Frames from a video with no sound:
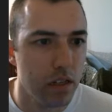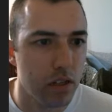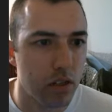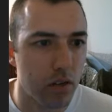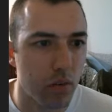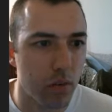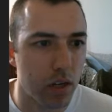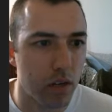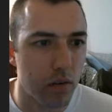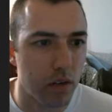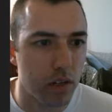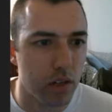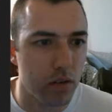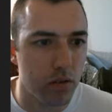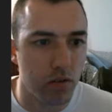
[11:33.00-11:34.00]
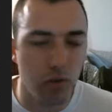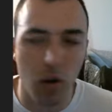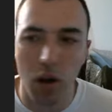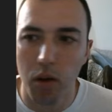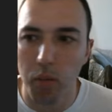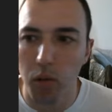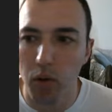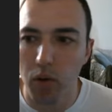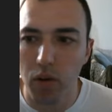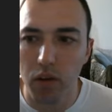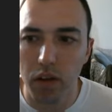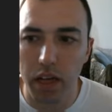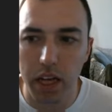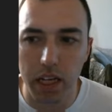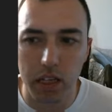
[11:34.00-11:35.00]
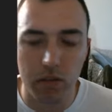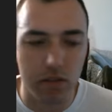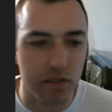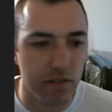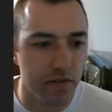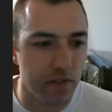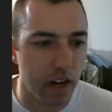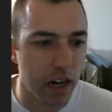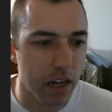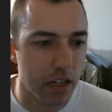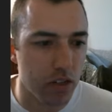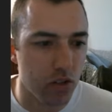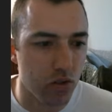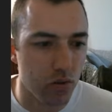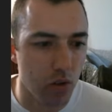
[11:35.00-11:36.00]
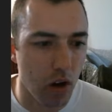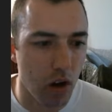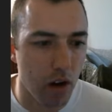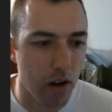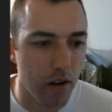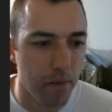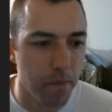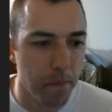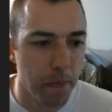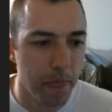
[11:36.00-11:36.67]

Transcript: so when you include drawable and you define draw,